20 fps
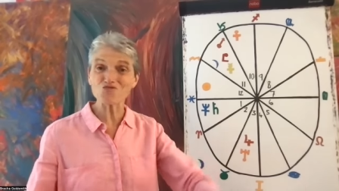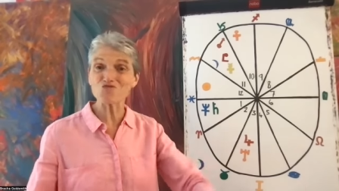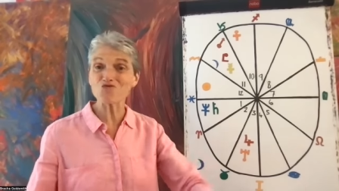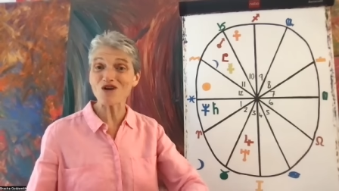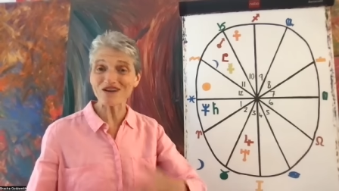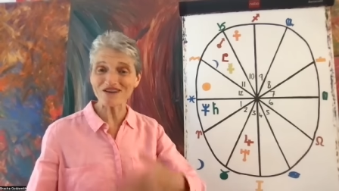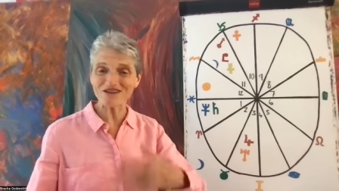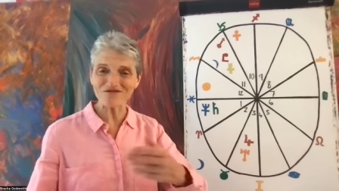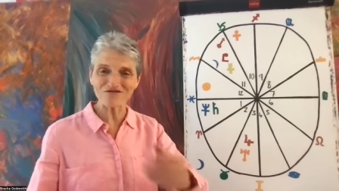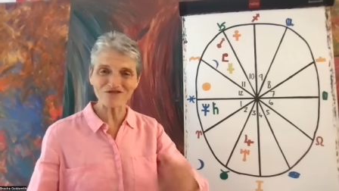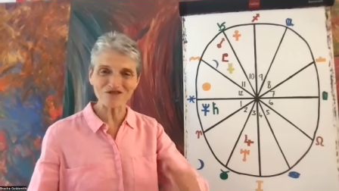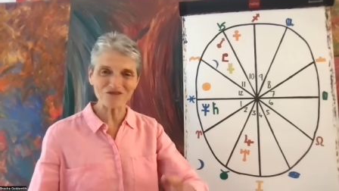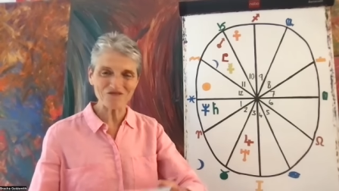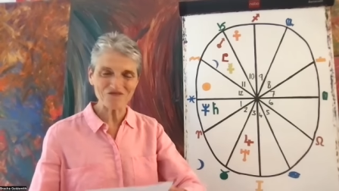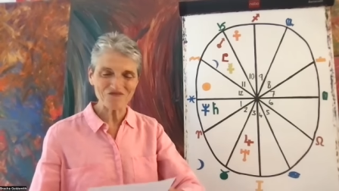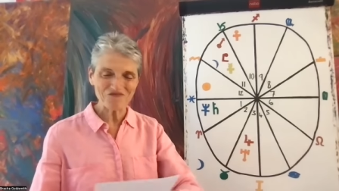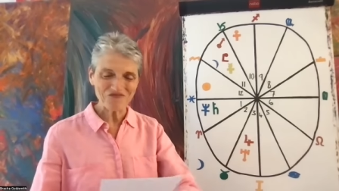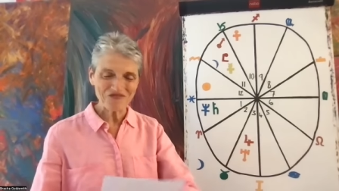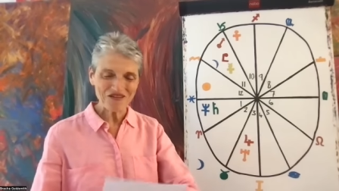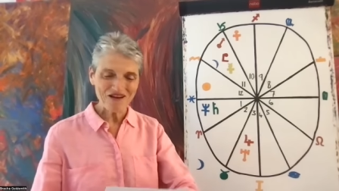wonderful,
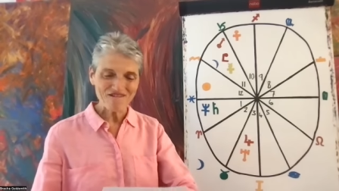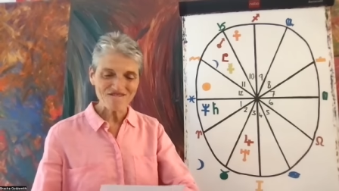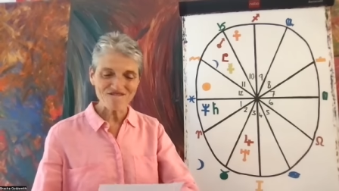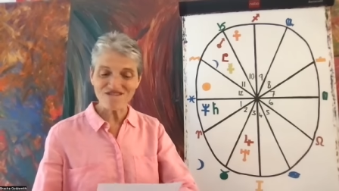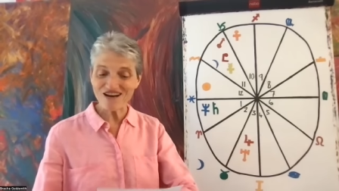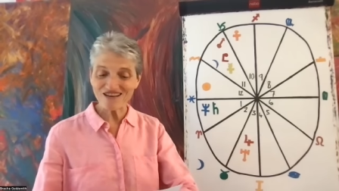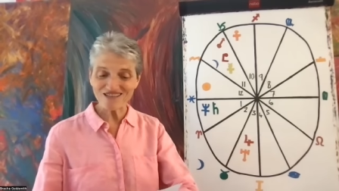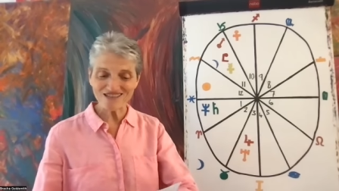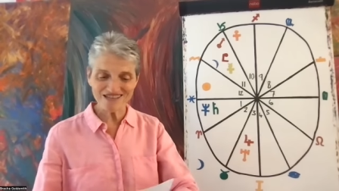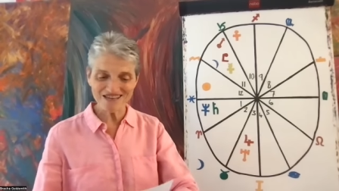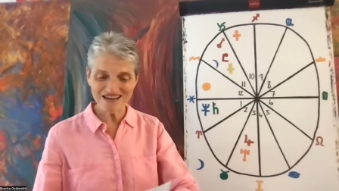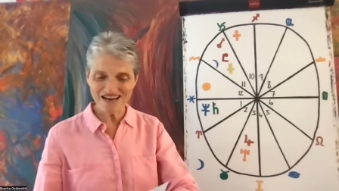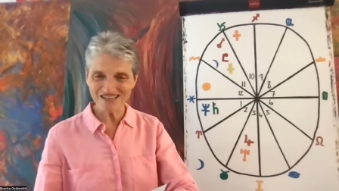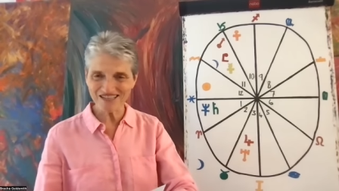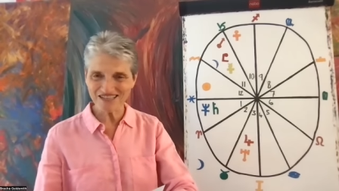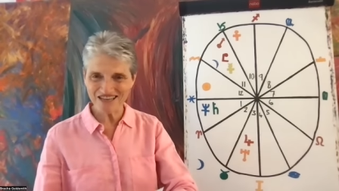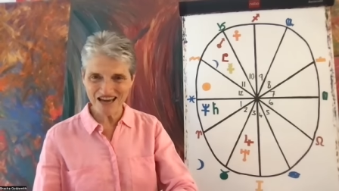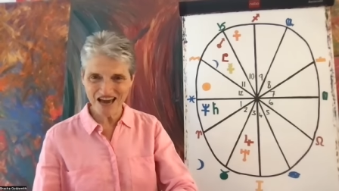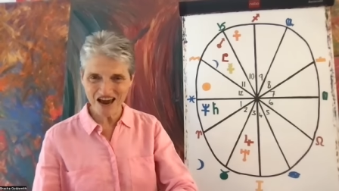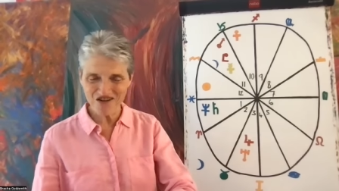
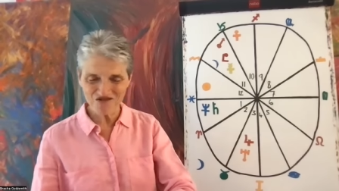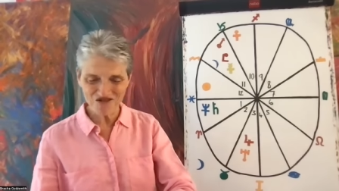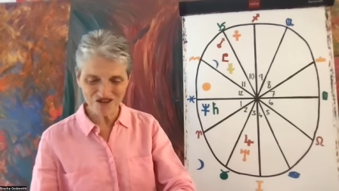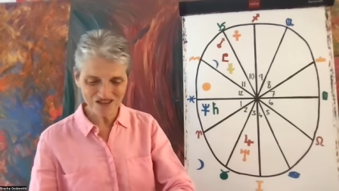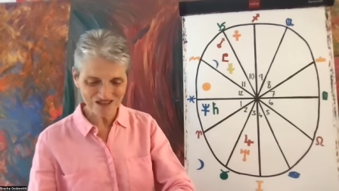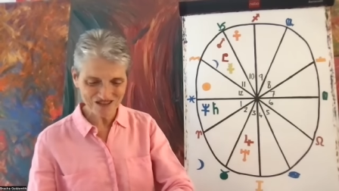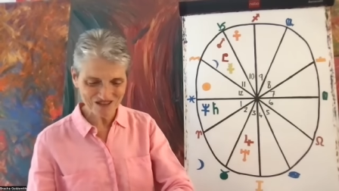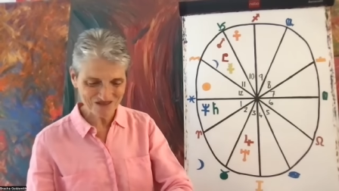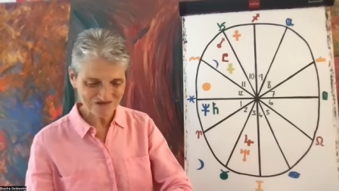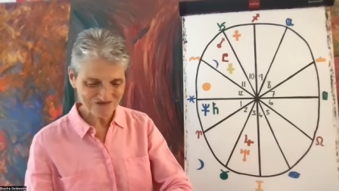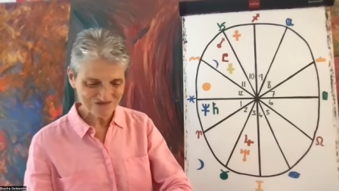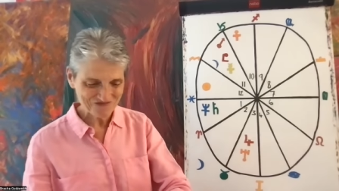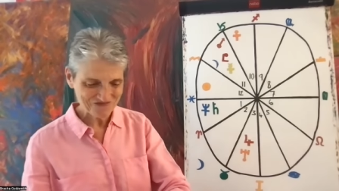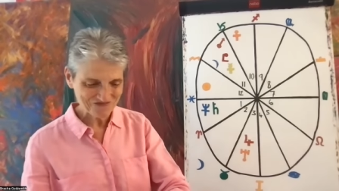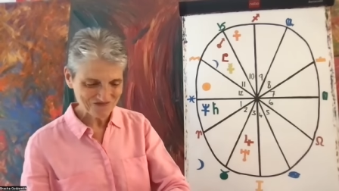fascinating areas.